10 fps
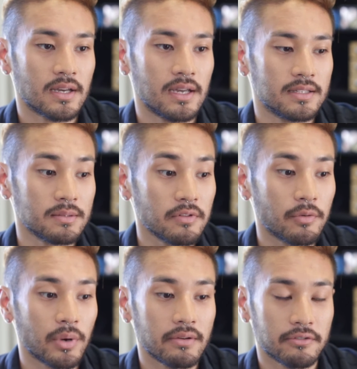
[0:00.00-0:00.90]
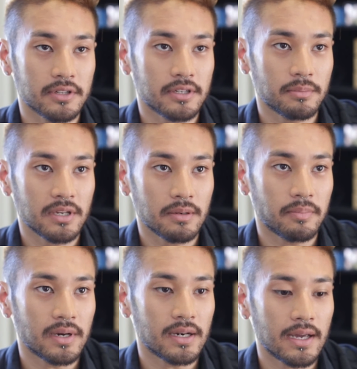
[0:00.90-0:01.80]
I did move away for a little
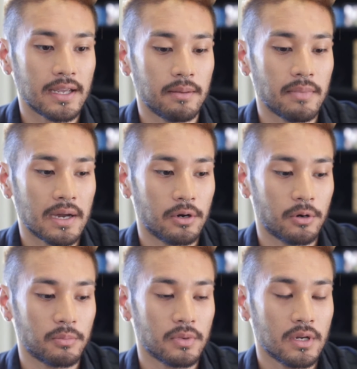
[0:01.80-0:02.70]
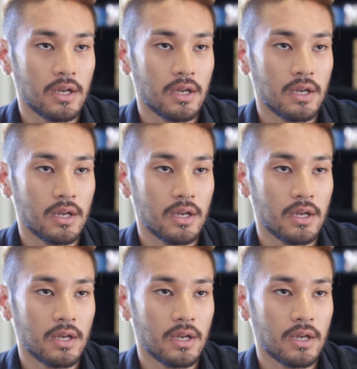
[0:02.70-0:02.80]
bit, but I came back home